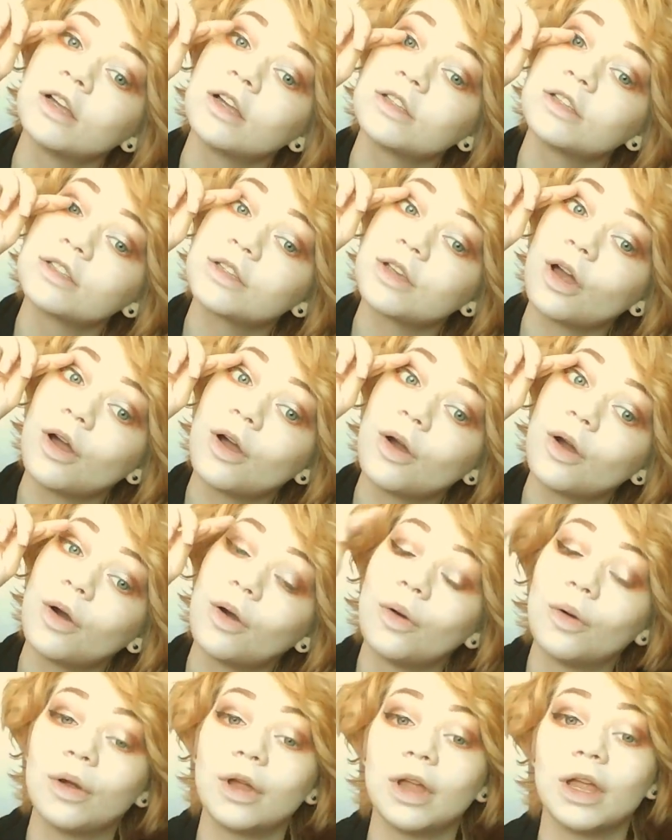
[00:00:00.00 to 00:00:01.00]

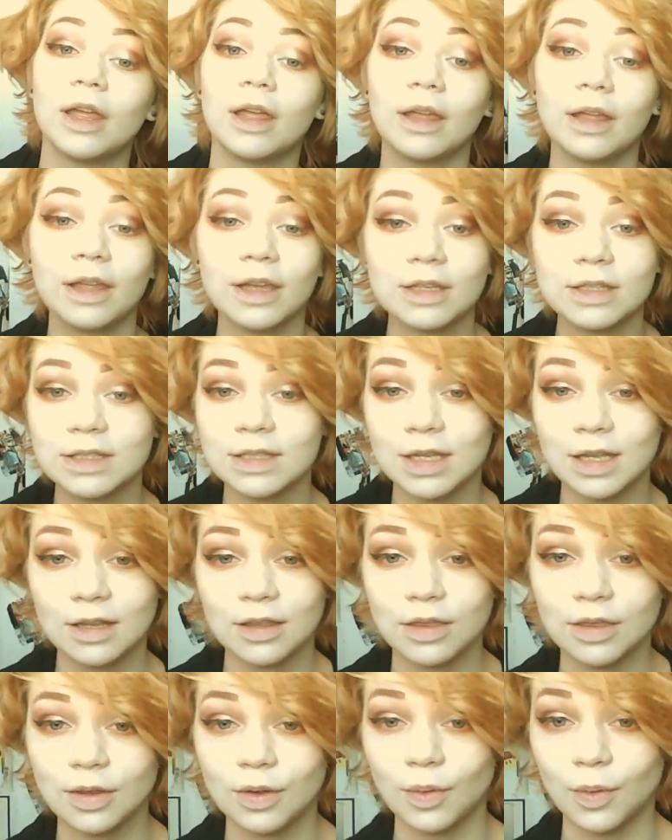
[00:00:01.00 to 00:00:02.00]
so it gets
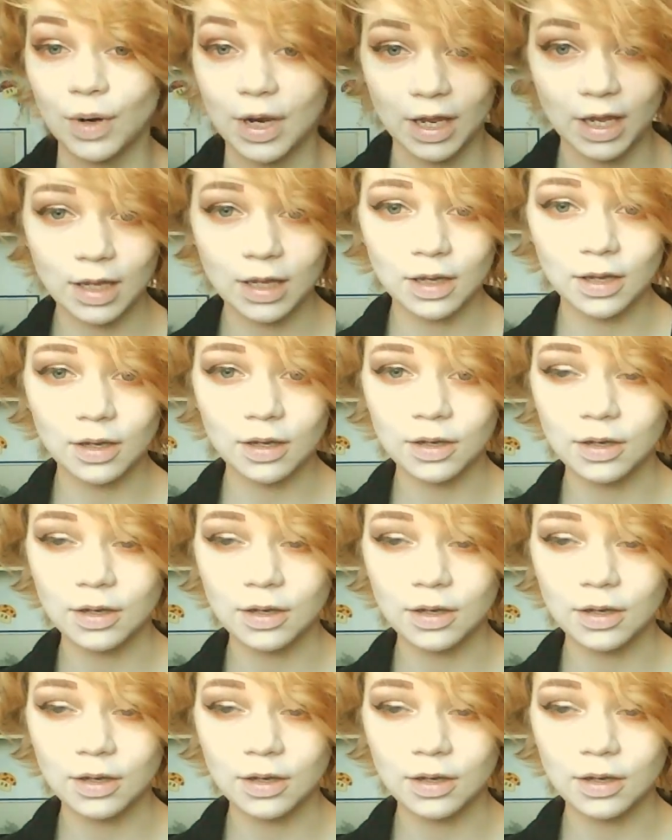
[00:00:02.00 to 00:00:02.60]
in the way